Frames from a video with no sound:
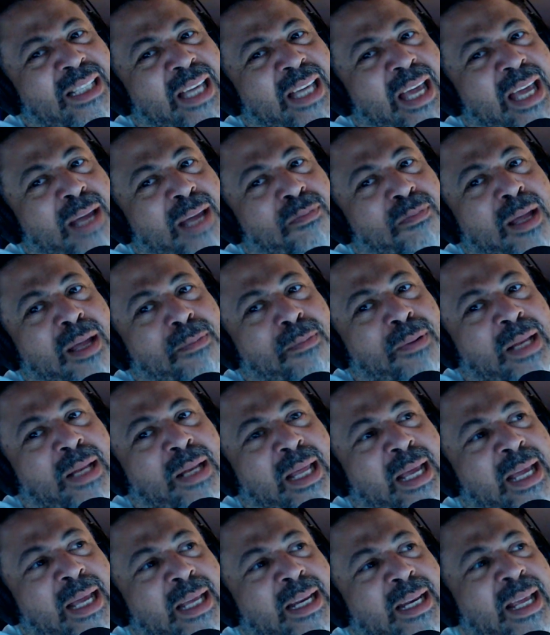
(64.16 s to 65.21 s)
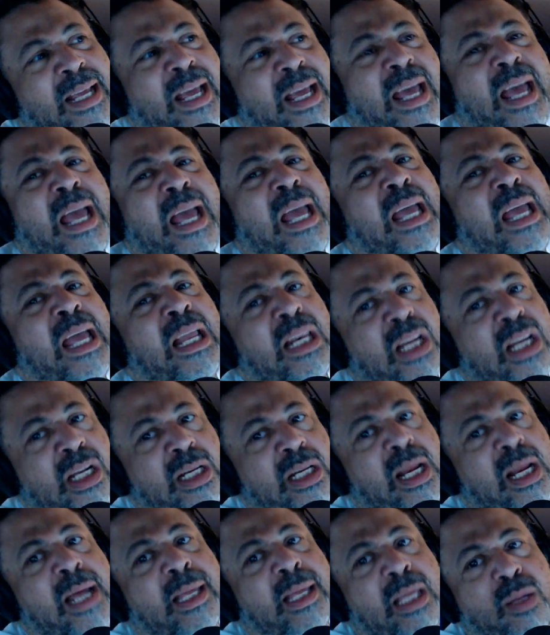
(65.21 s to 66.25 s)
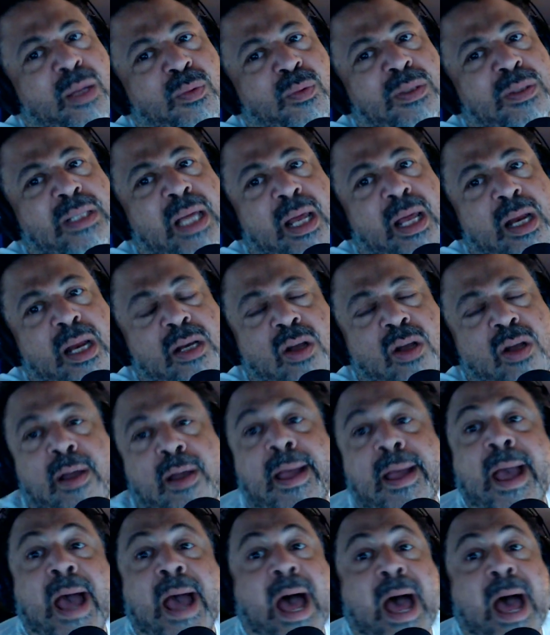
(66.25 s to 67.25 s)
game they played, he looked like he was kind of dog.